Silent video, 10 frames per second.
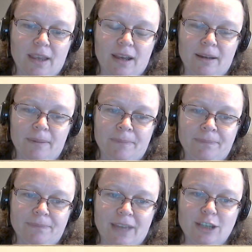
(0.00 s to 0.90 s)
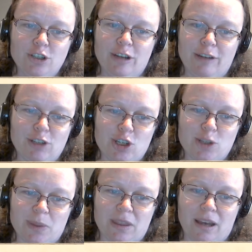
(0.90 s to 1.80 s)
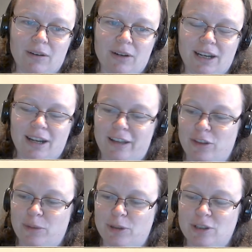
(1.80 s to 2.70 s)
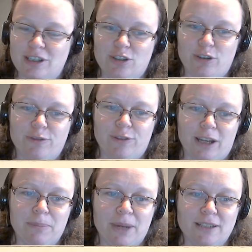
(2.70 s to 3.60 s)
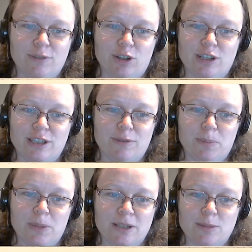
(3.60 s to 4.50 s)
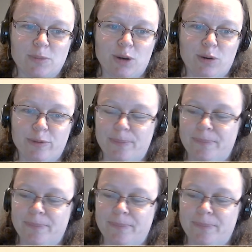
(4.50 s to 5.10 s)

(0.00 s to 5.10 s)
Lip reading: I do have issues with the Cowardly Lion, though, because he's so fucking passive-aggressive, it pisses me off.